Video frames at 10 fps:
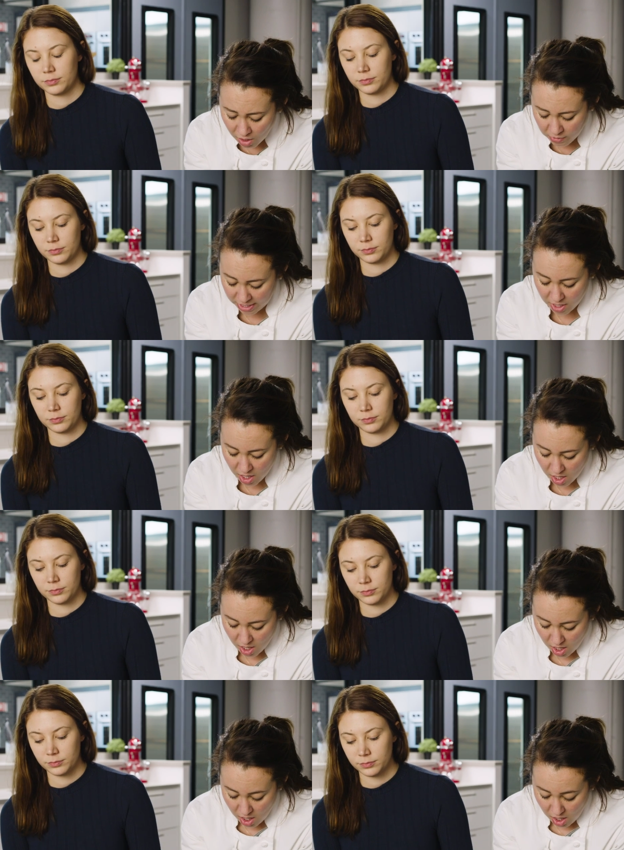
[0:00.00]
Speaker 1: Okay.
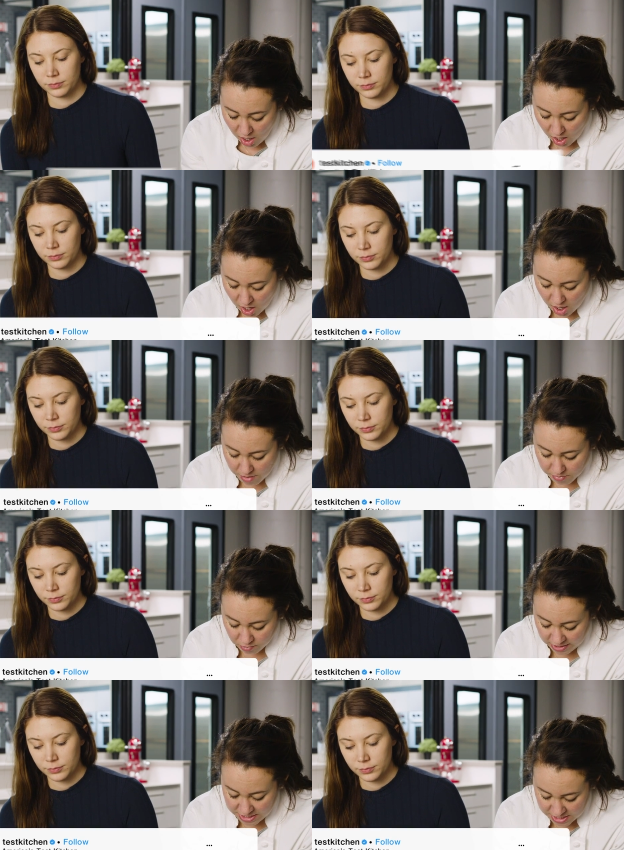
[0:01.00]

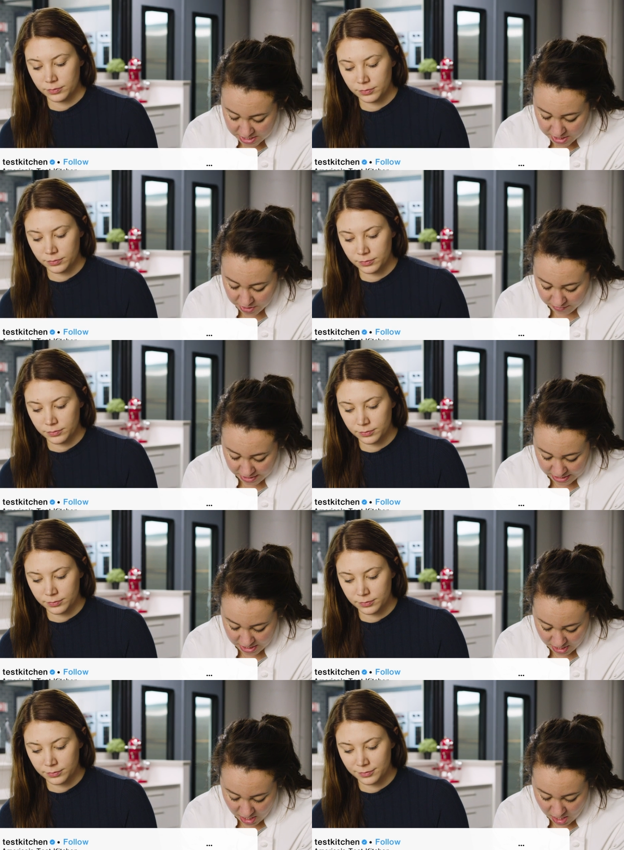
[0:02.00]
Marina
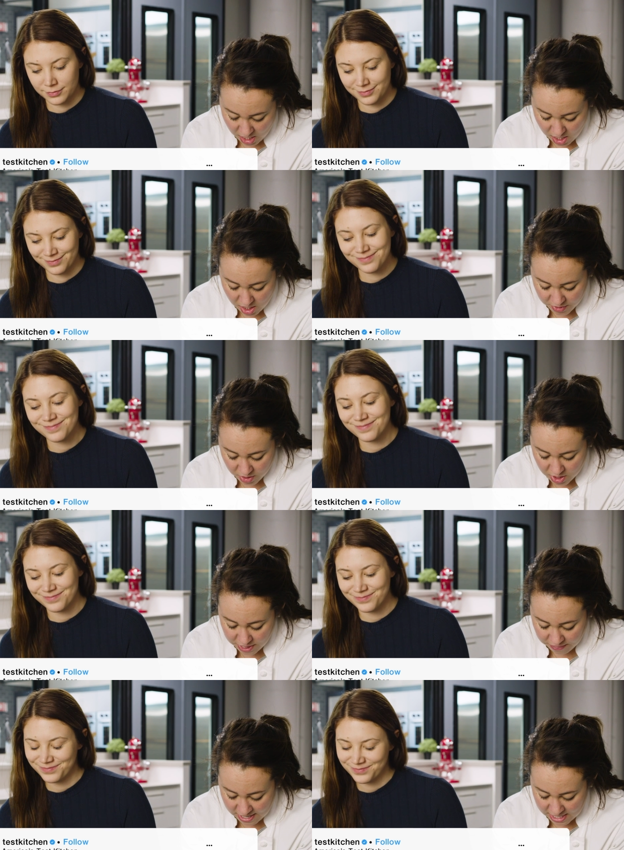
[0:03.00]
Lorena.
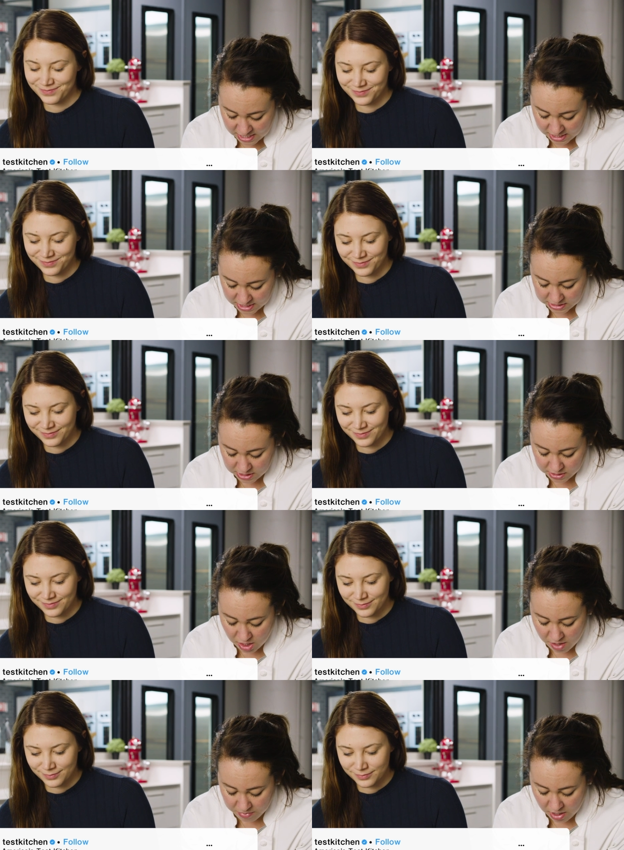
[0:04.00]
Other than in
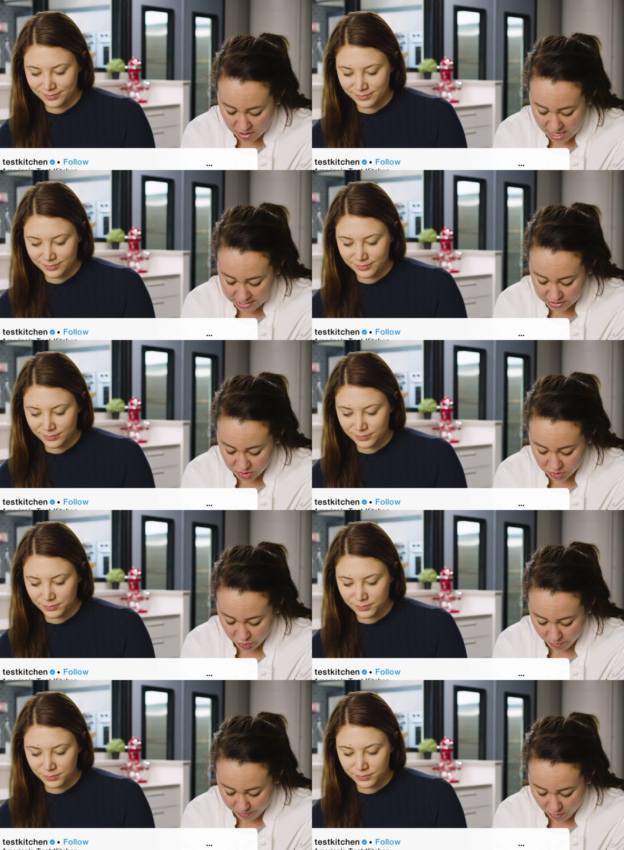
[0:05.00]
Tom Kha Gai
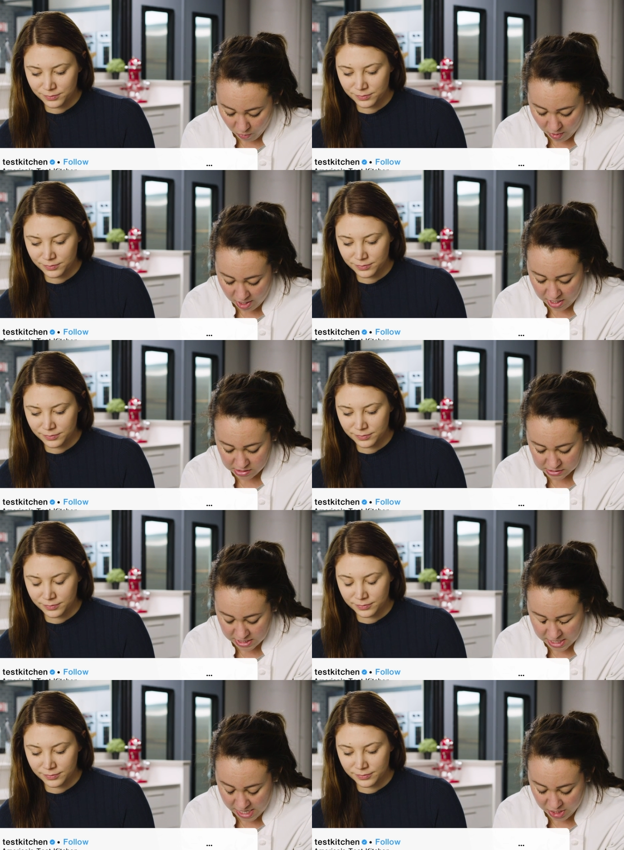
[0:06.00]
soup, where else
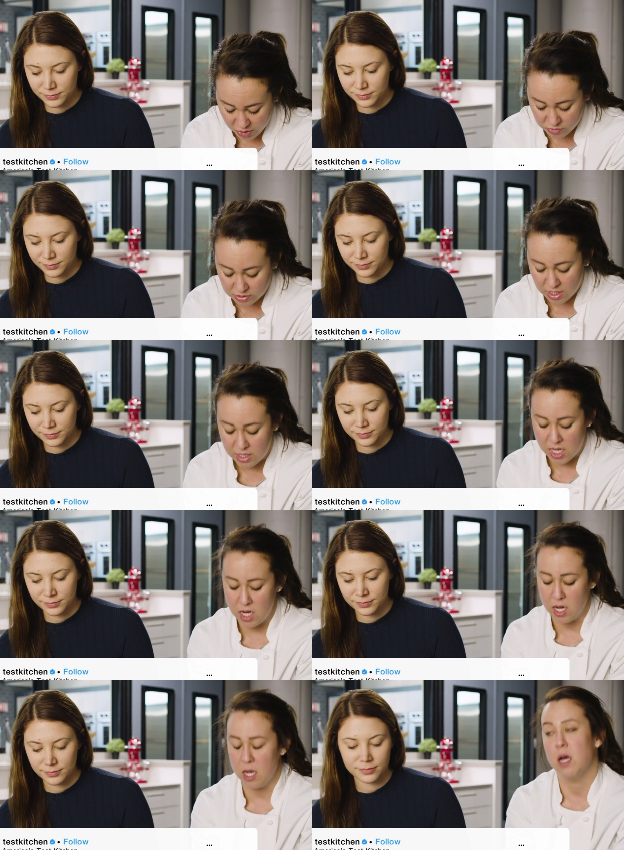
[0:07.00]
can I use
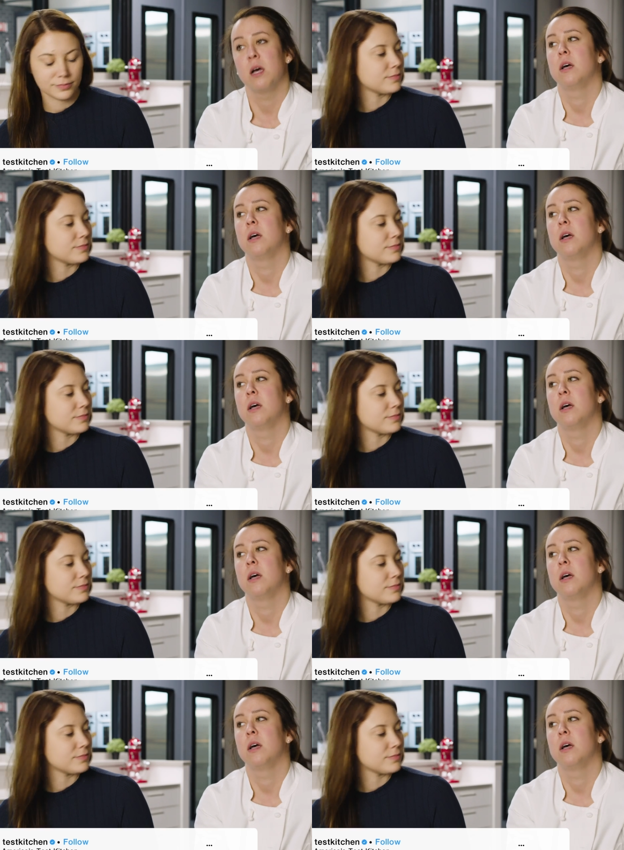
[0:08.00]
galanga?